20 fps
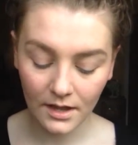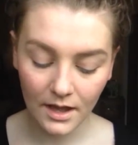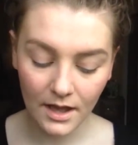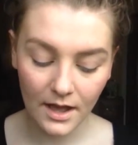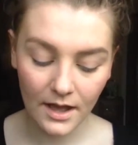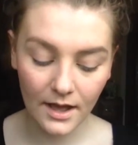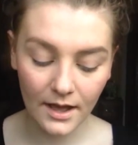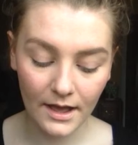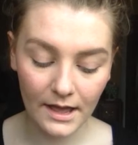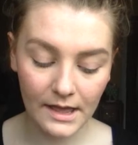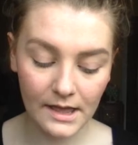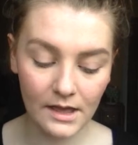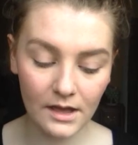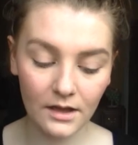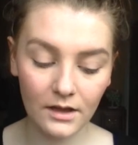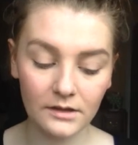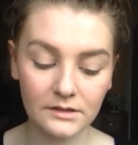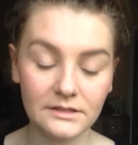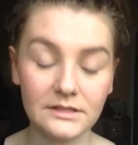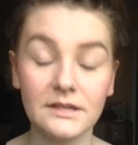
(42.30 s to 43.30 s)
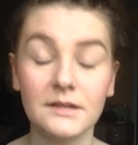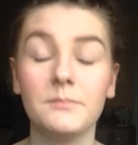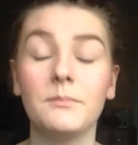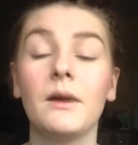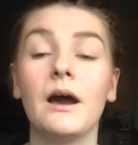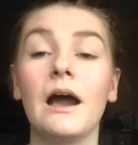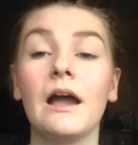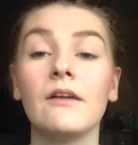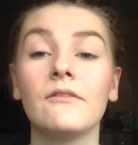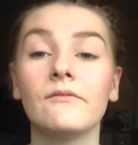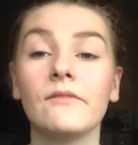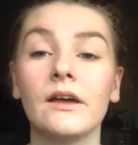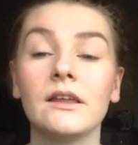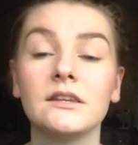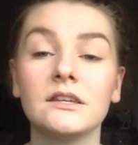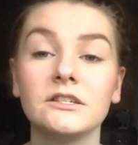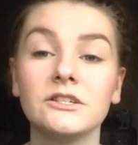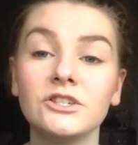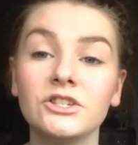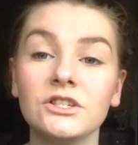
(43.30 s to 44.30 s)
I did my
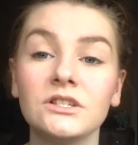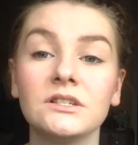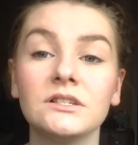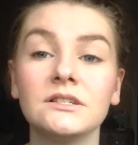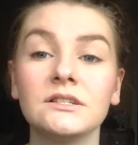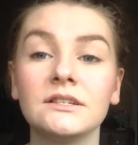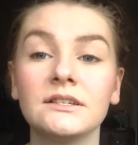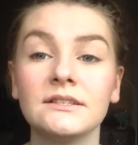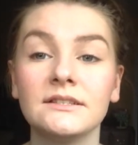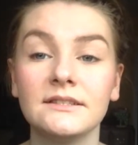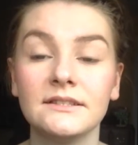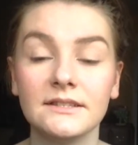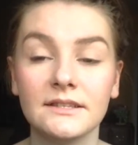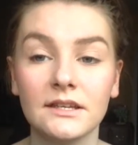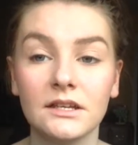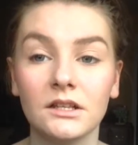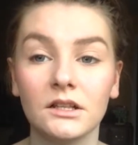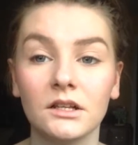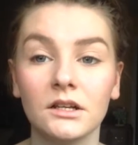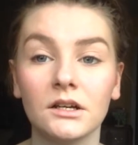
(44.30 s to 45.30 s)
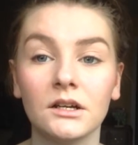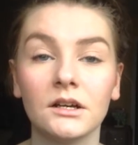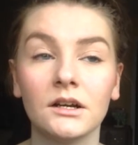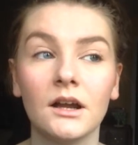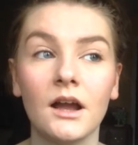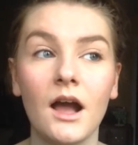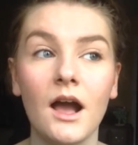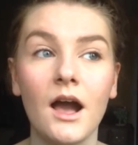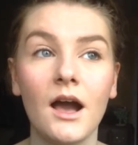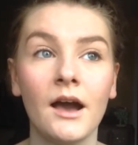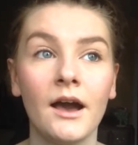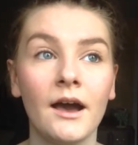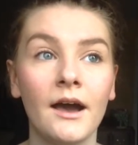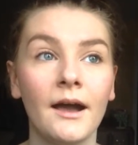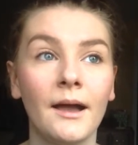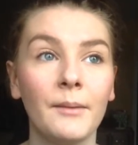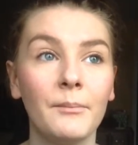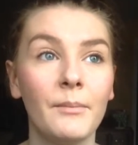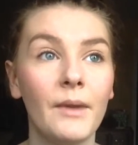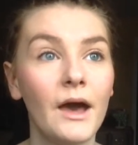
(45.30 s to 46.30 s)
foundation, concealer,
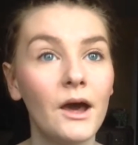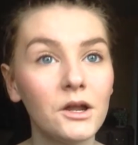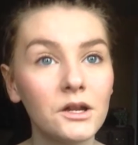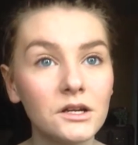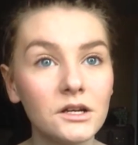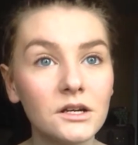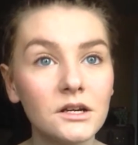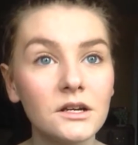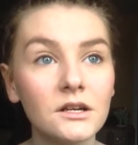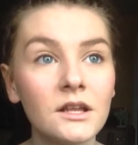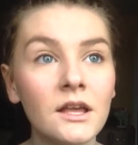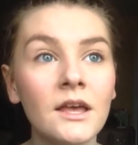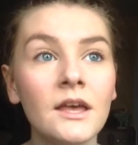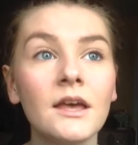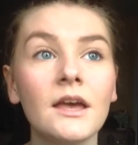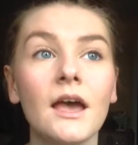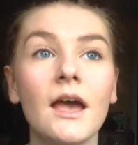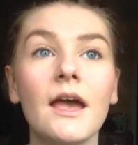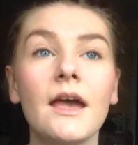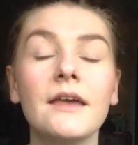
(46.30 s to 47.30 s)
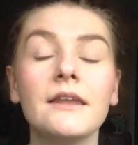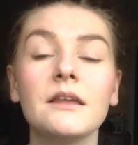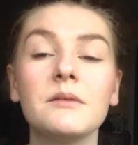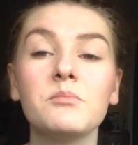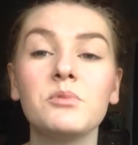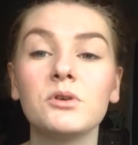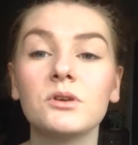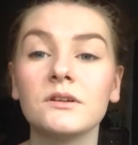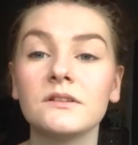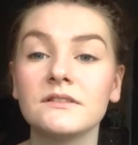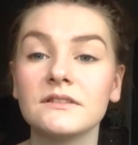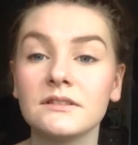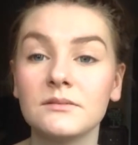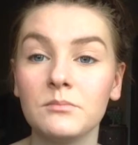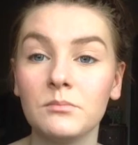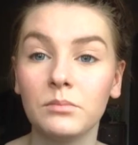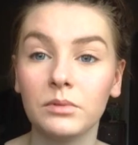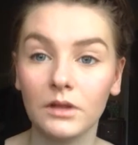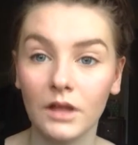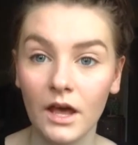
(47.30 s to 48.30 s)
I powdered, and I put on some
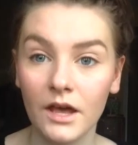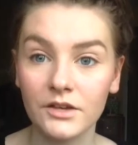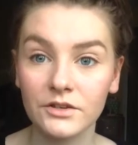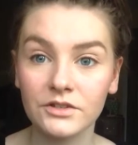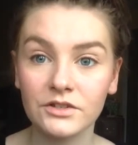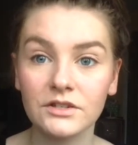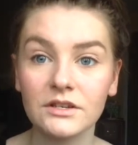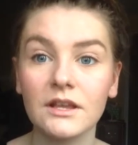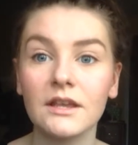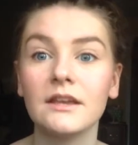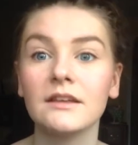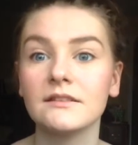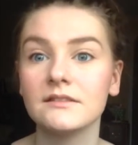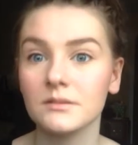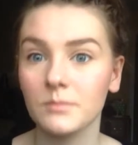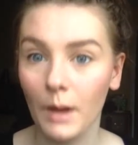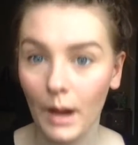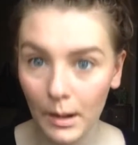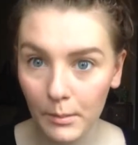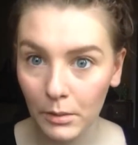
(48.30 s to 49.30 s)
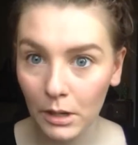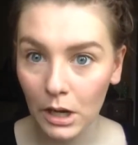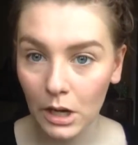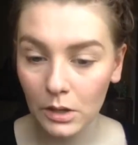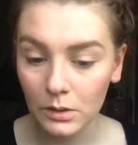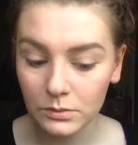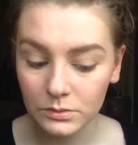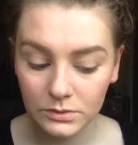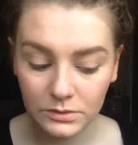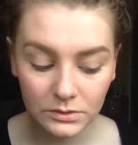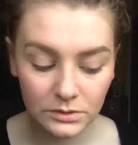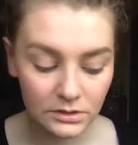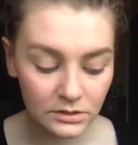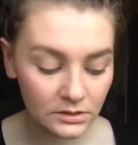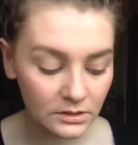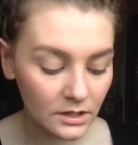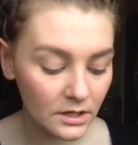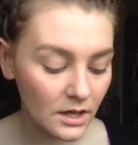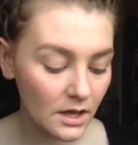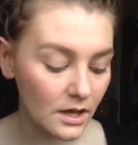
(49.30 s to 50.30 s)
blush and some eyebrows.
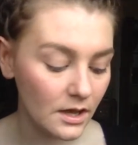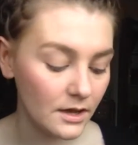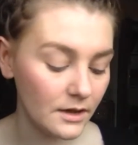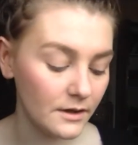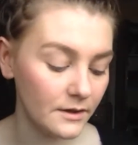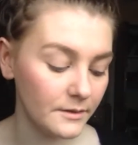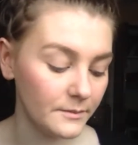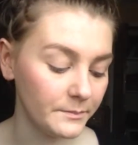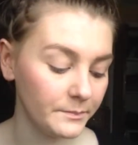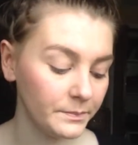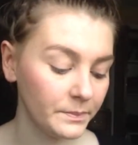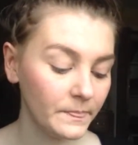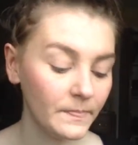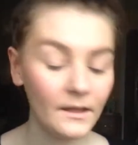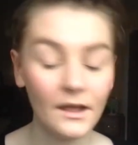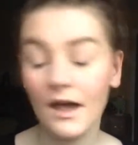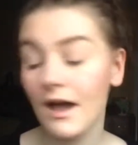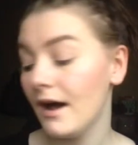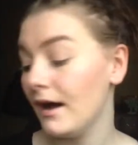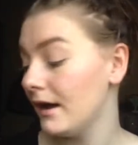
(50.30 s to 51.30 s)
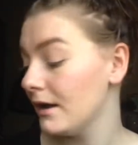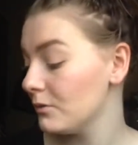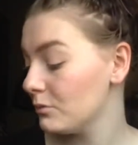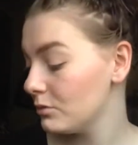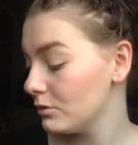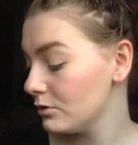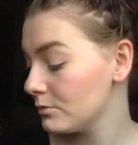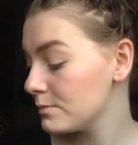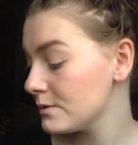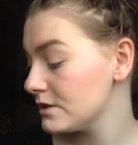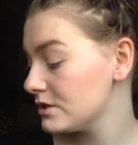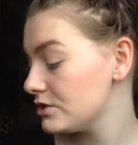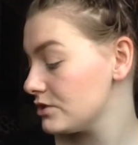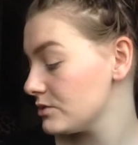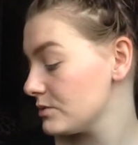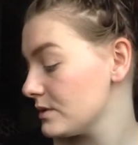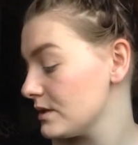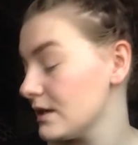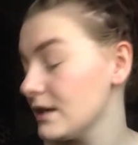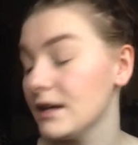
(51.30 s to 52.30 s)
I will be
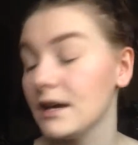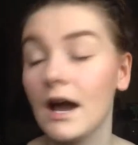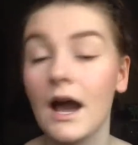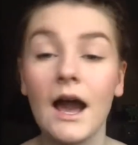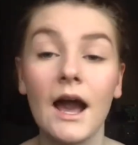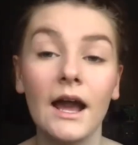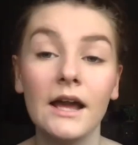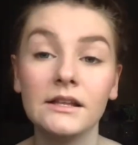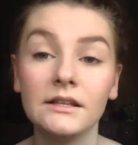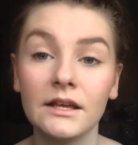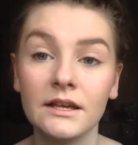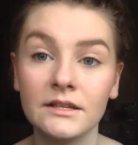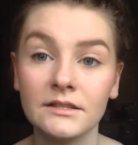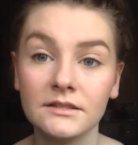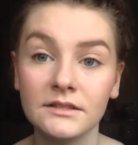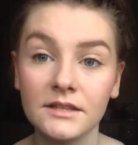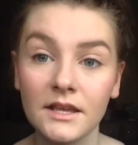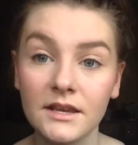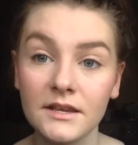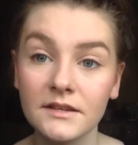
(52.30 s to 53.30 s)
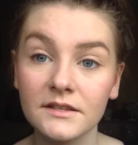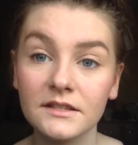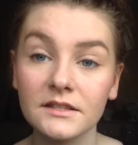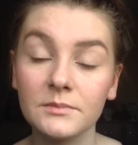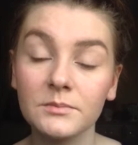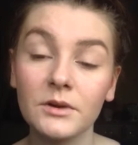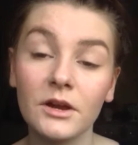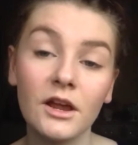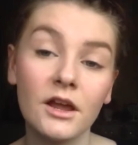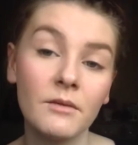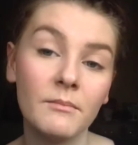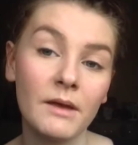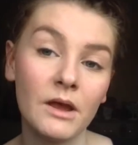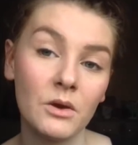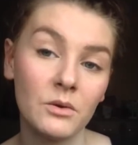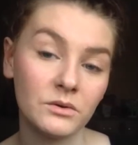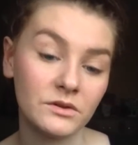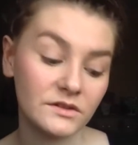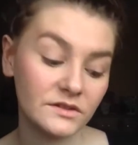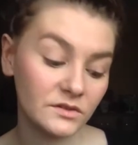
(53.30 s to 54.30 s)
doing highlight and setting spray on my
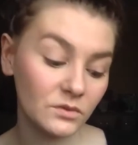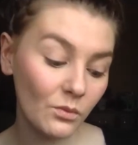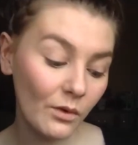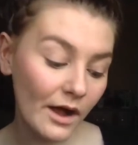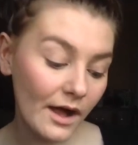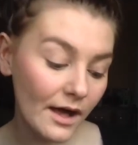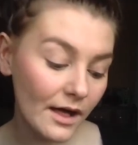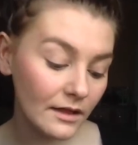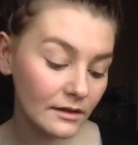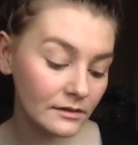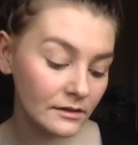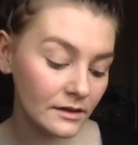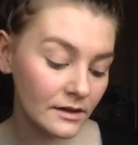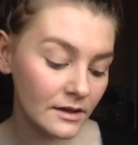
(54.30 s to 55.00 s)
own as well,